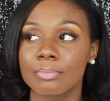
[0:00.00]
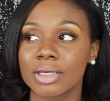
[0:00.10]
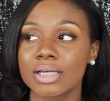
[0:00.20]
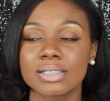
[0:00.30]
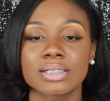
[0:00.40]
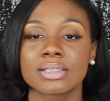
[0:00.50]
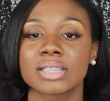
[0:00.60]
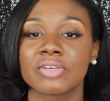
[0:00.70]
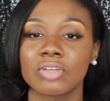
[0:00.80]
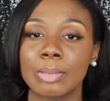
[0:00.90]
because this is
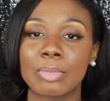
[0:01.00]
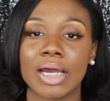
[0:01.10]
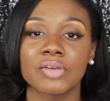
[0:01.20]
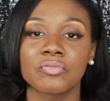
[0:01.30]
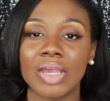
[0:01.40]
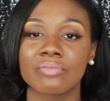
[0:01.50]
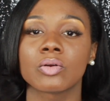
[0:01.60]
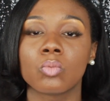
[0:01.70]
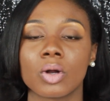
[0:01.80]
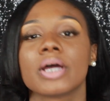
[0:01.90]
definitely my
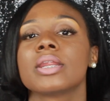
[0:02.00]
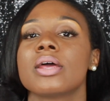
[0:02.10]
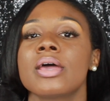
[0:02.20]
favorite one.